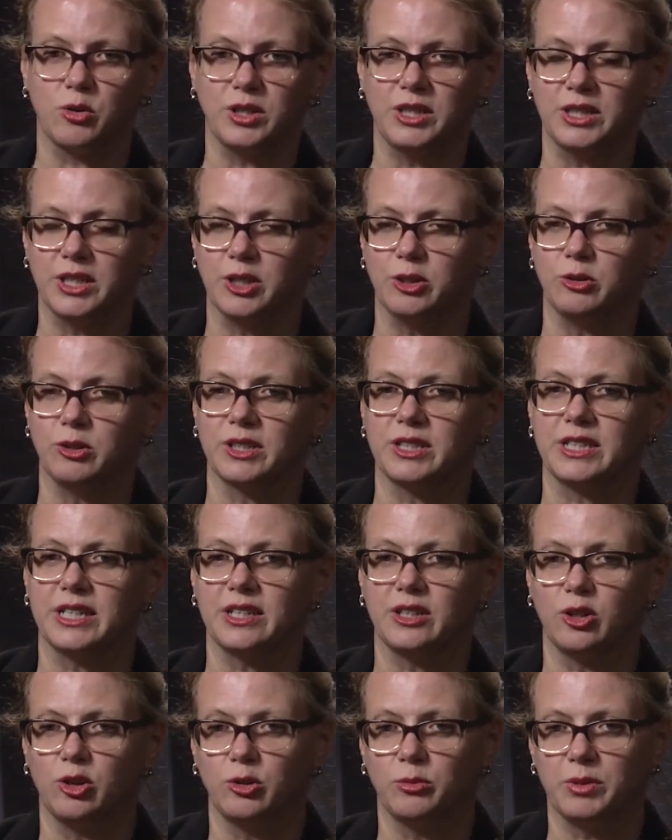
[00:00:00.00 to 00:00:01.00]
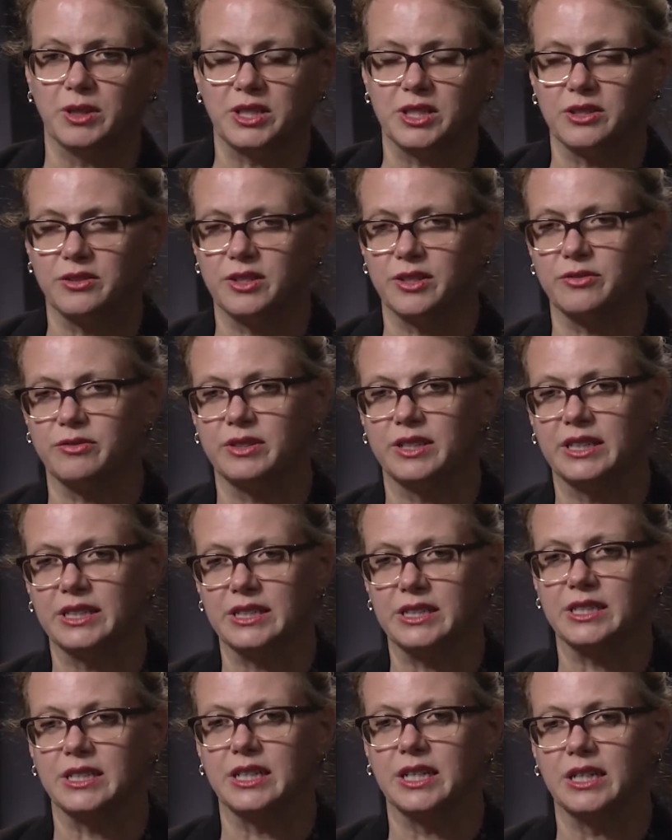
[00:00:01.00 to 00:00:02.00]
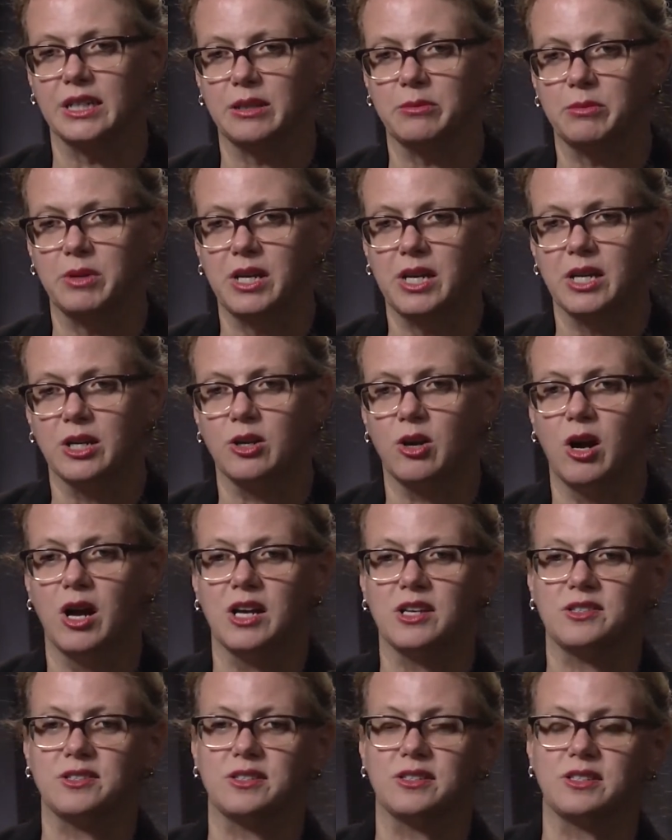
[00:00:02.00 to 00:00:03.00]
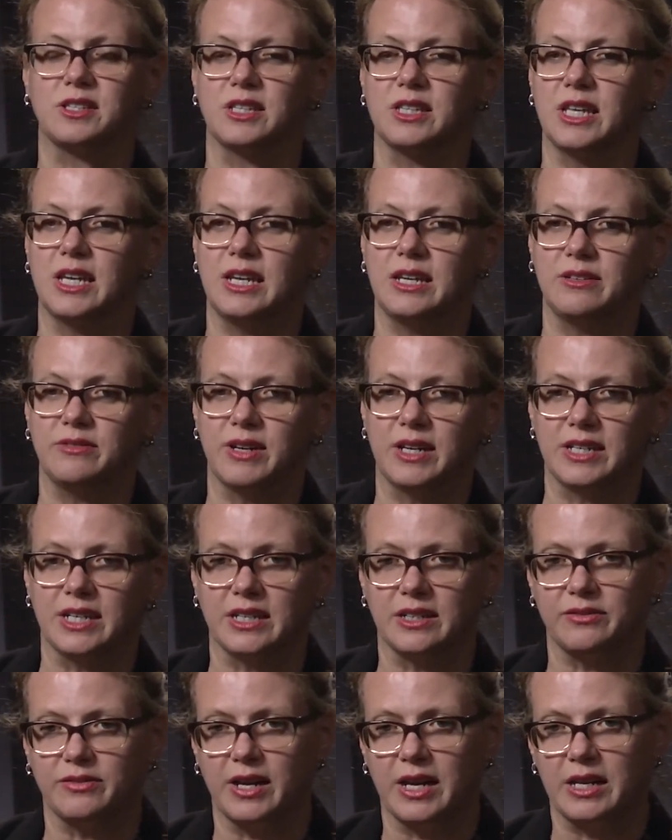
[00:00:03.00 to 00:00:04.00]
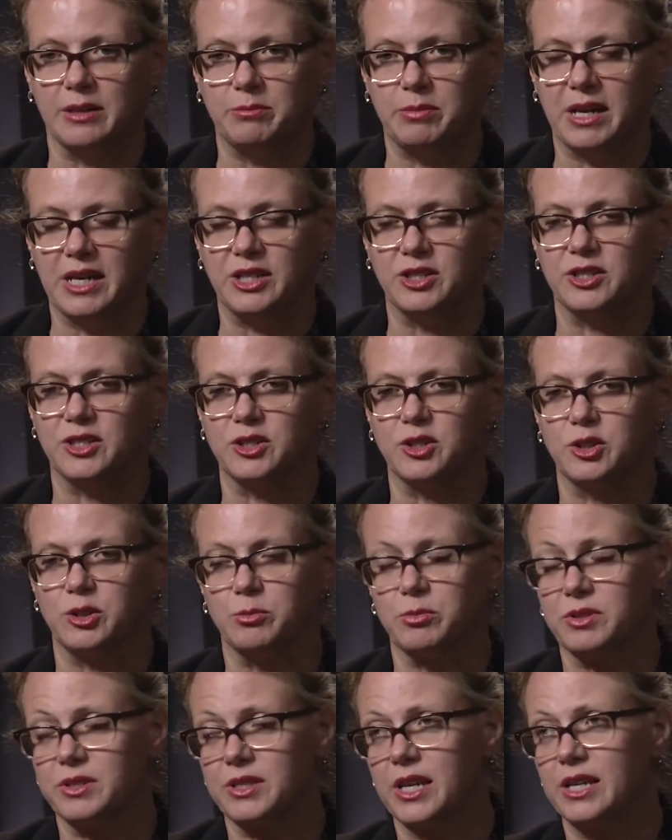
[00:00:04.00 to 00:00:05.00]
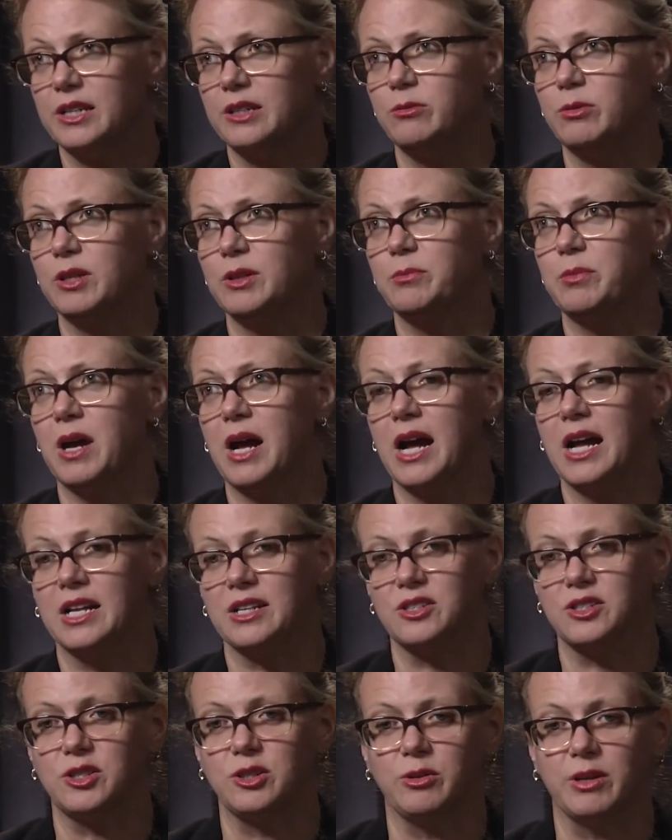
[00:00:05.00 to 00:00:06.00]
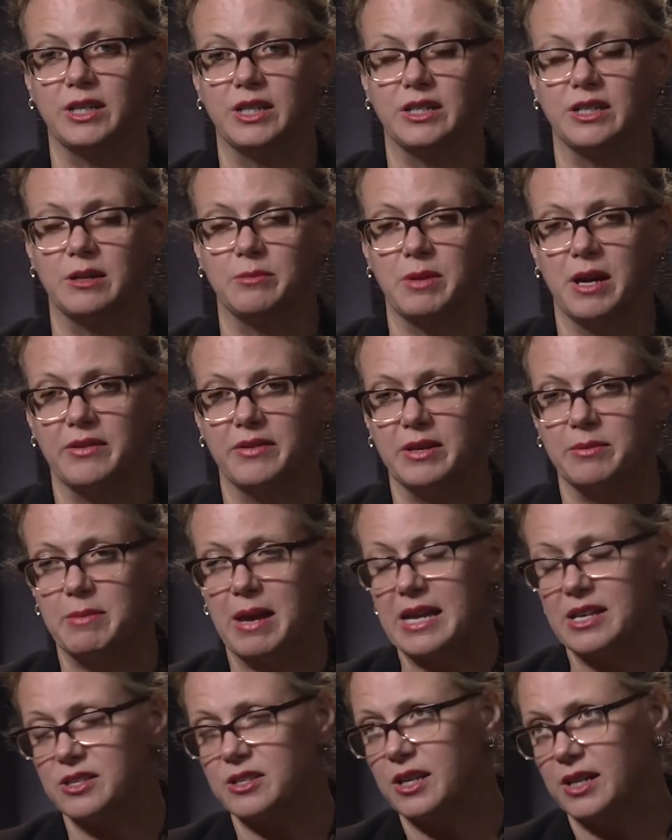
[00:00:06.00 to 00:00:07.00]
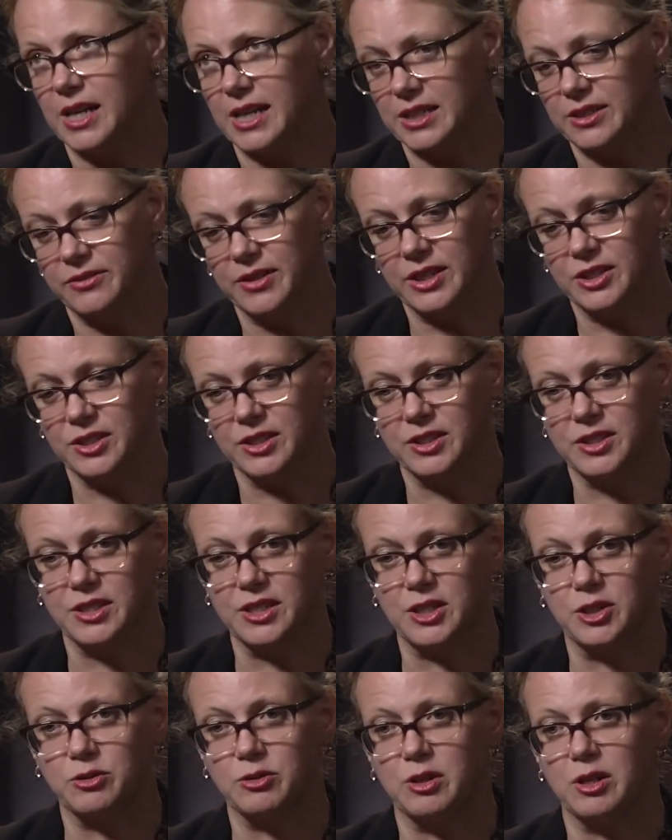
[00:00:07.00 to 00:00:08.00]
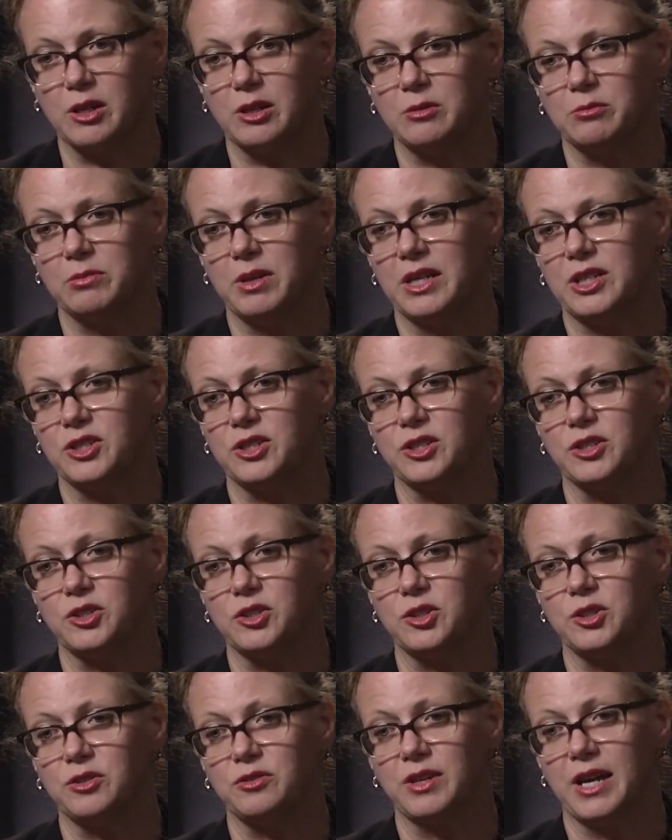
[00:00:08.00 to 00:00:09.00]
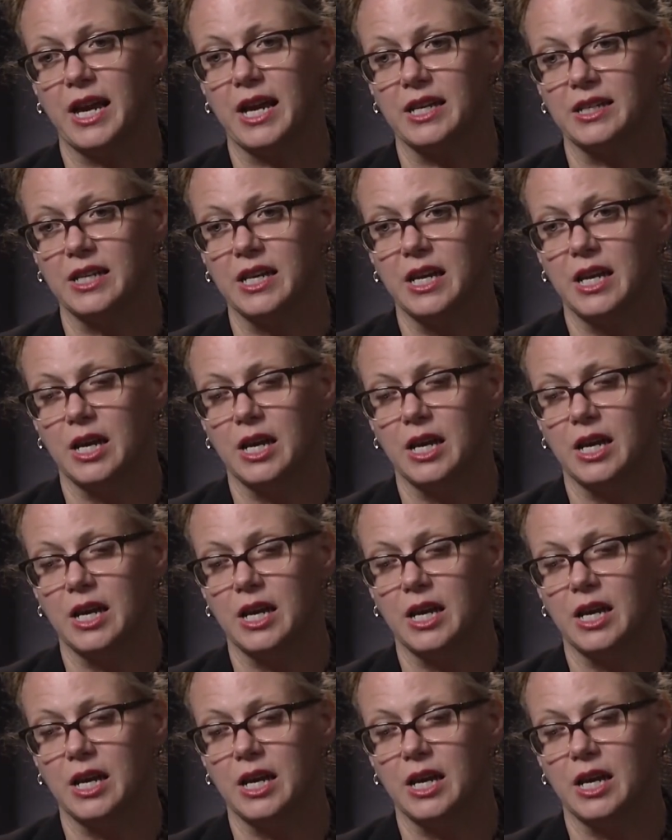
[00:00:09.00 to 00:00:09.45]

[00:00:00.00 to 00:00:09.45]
you know looked at a whole bunch of different um, causes, and they've identified patients who presented with POTS who ended up having mast cell activation syndrome, mm-hmm. patients mm -hmm. who've had